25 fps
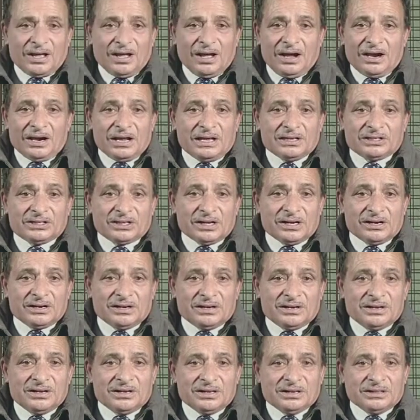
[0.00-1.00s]
And I said
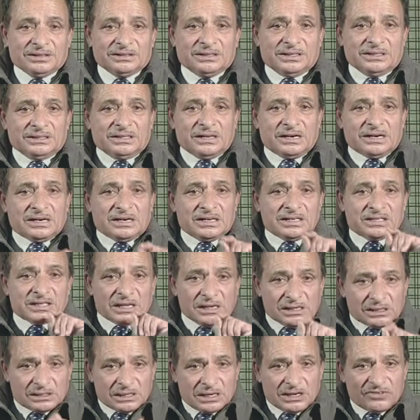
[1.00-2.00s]
that the
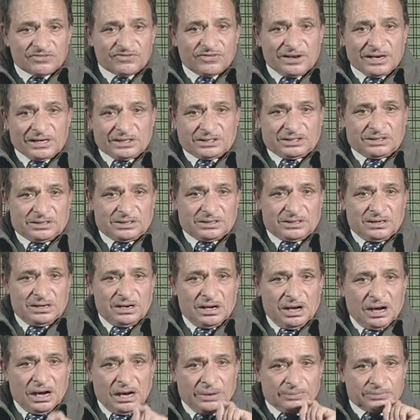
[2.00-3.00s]
resultant factor
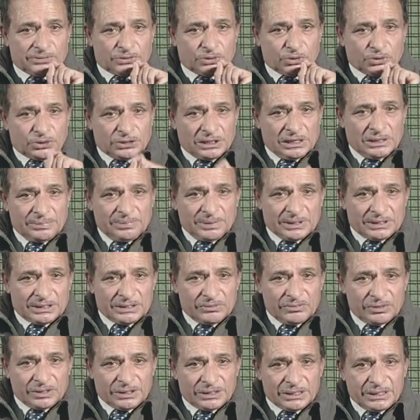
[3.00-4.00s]
of social
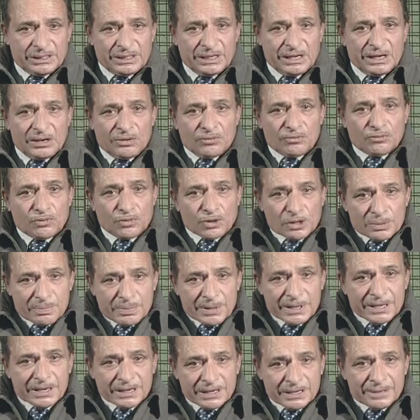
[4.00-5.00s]
effectivity would
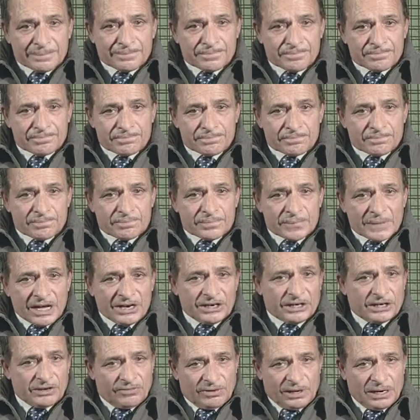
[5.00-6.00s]
be
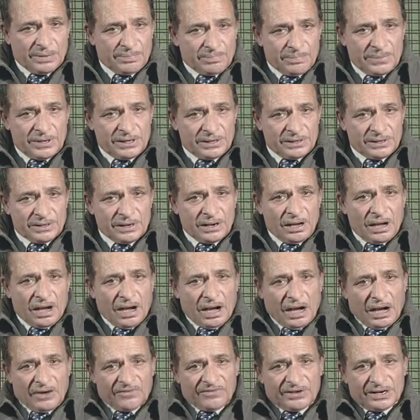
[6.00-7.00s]
development
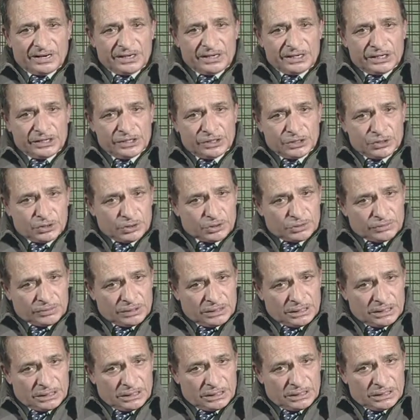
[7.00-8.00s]
of an
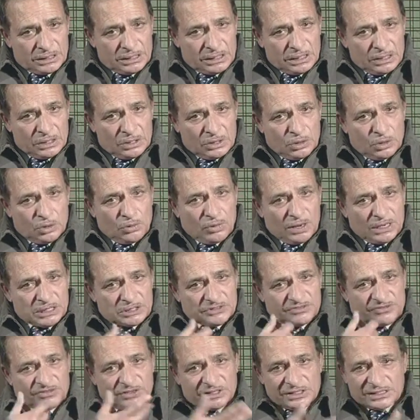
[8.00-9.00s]
individual who
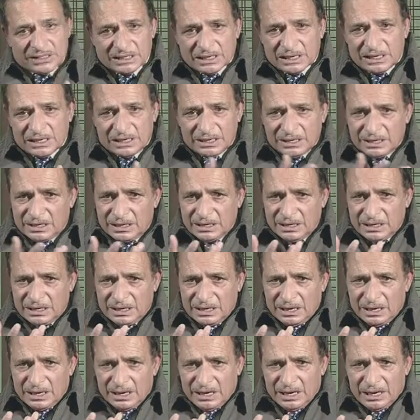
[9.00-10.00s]
was physically
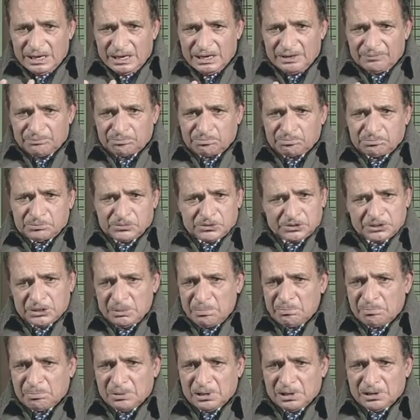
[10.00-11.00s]
a
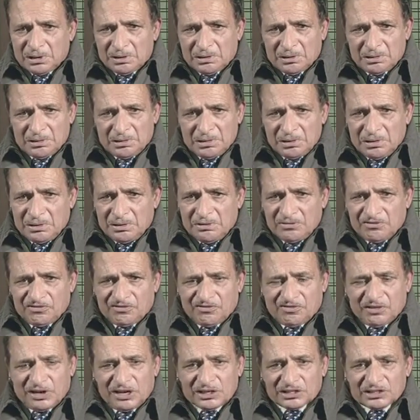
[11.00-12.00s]
simple
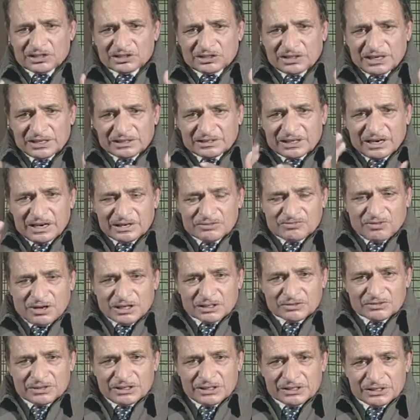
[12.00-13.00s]
flesh that
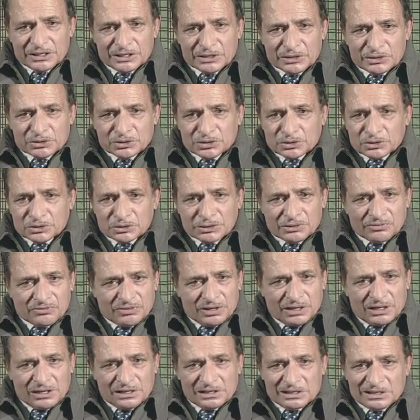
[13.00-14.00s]
was introduced to the
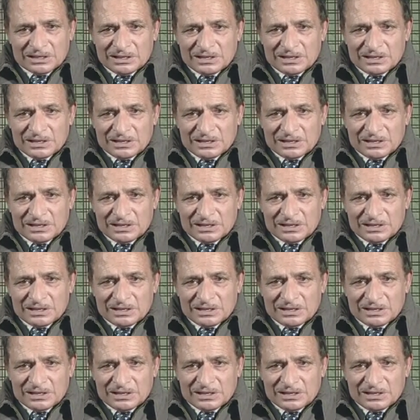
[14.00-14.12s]
world